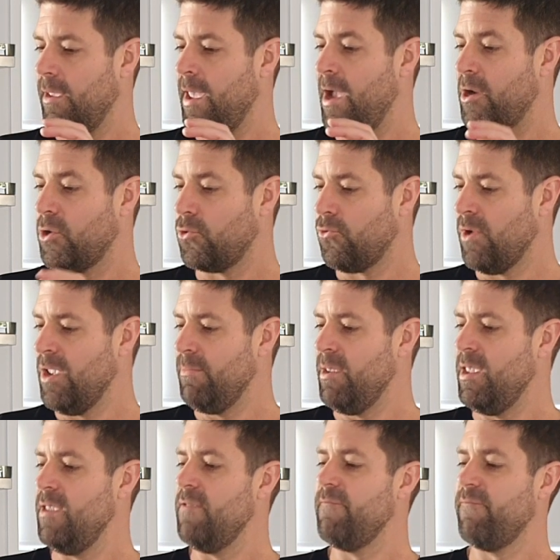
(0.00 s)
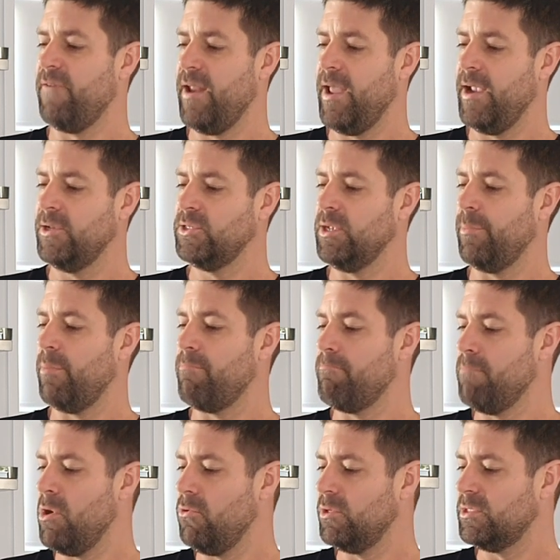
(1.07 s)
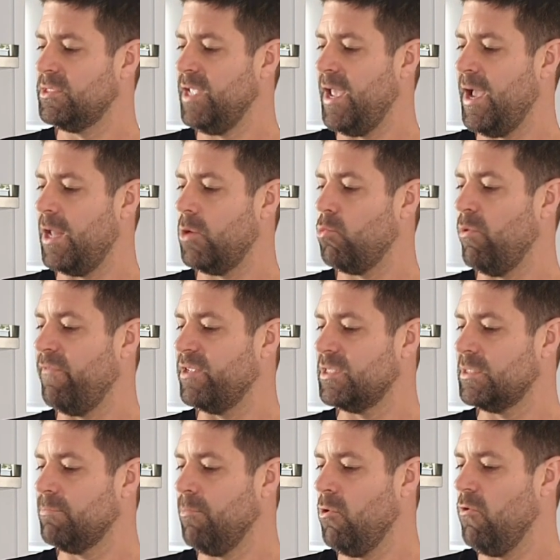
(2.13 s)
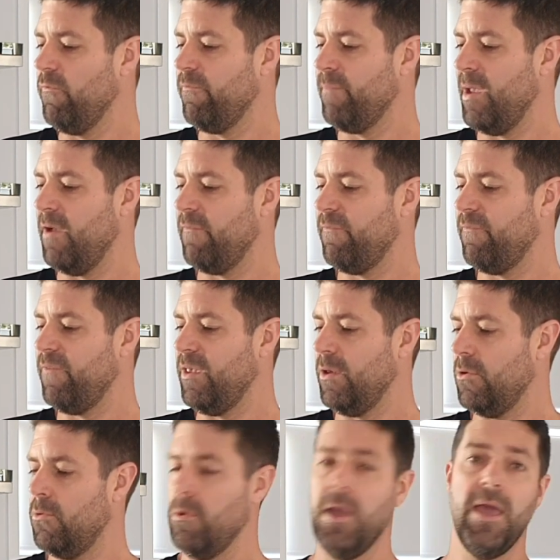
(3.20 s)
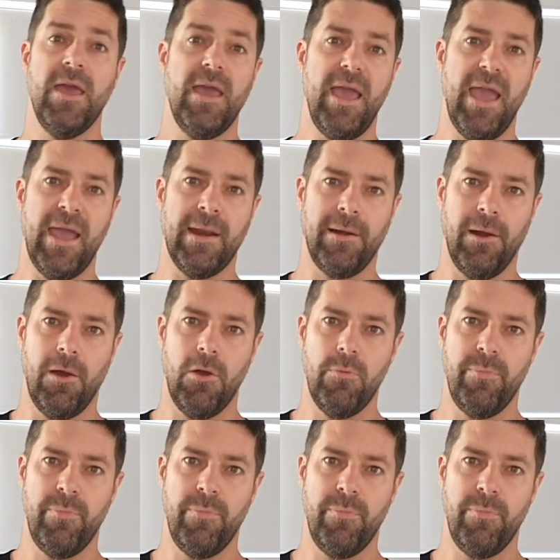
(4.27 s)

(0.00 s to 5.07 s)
A creamy flagship milk stout with a smooth mouthfeel and low